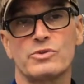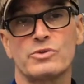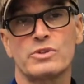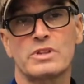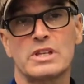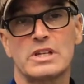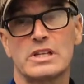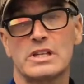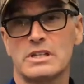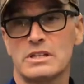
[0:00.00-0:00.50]

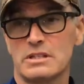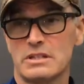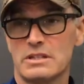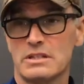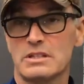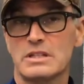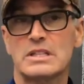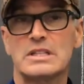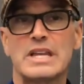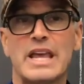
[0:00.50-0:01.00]
the
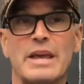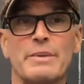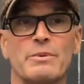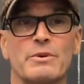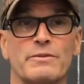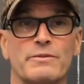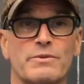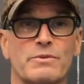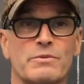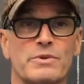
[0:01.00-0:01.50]
table
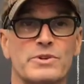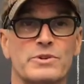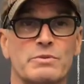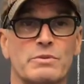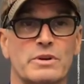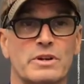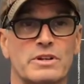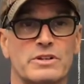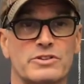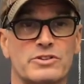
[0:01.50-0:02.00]
from which we're
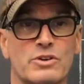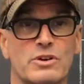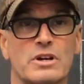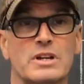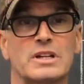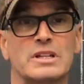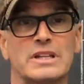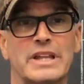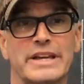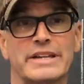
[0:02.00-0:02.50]
going to start
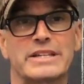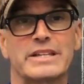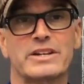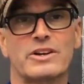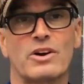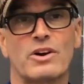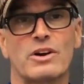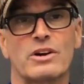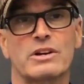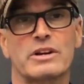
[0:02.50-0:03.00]
collecting
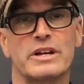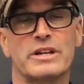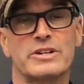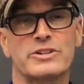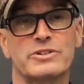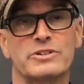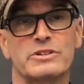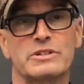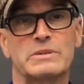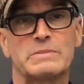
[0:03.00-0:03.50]
our
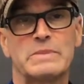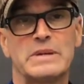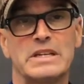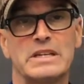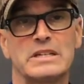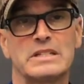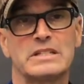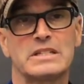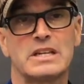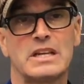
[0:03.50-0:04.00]
initial
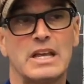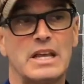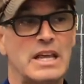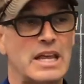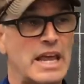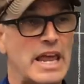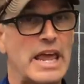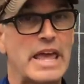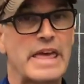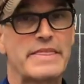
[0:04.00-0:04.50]
speeds
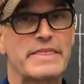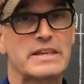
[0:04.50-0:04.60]
and the